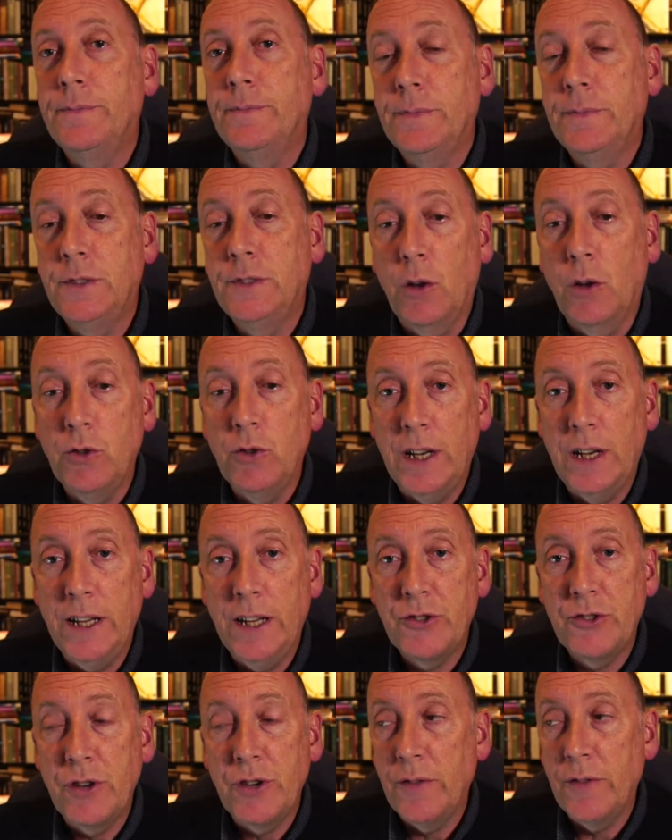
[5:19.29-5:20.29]
Social
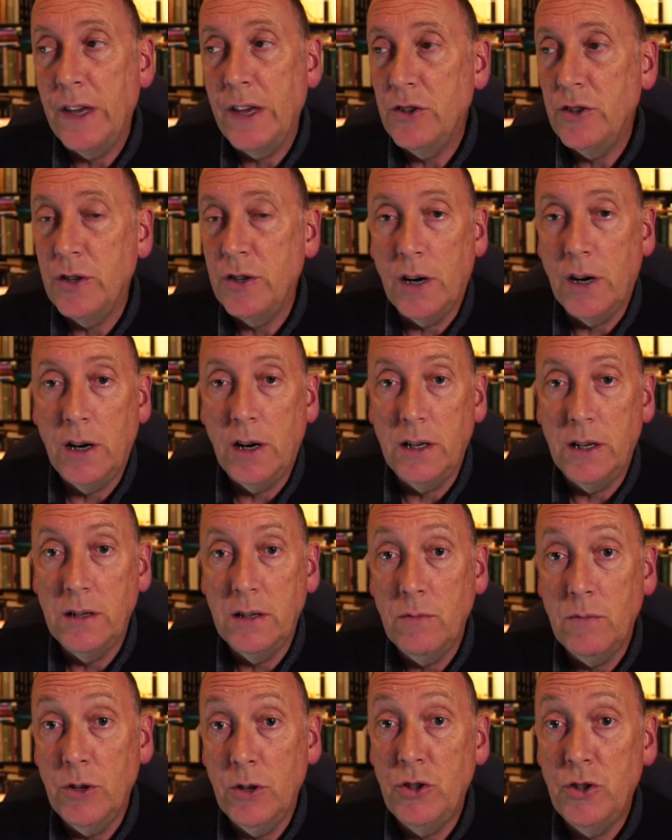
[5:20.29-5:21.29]
History of Ancient Ireland,
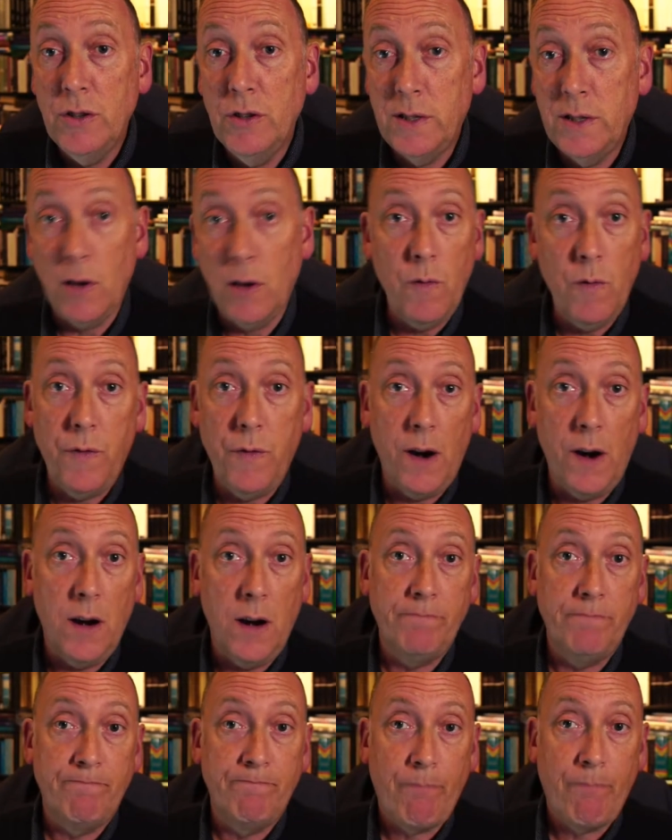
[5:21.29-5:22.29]
which so far,